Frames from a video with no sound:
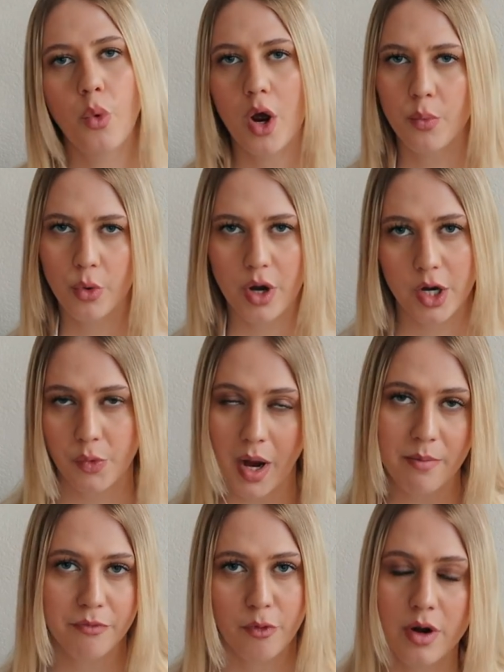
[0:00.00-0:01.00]
what would I
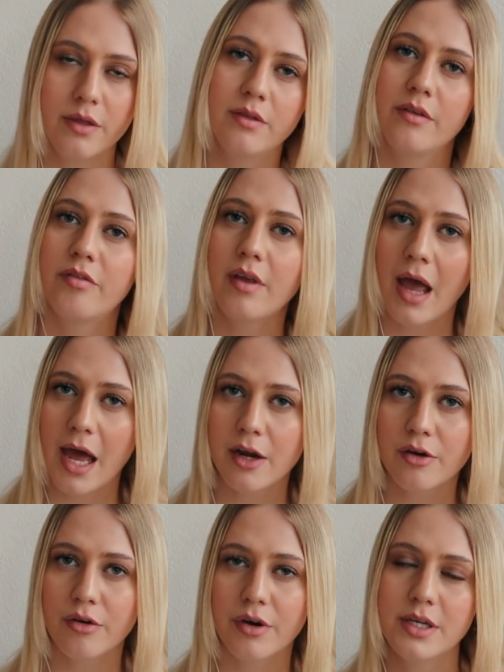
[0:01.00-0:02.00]
grab for in this
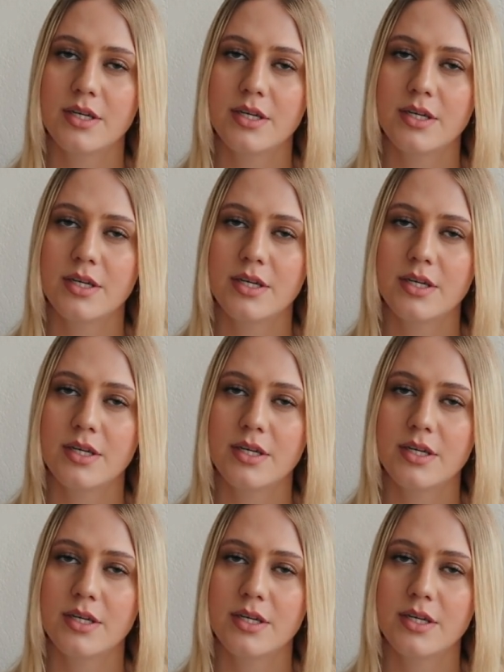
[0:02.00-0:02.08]
category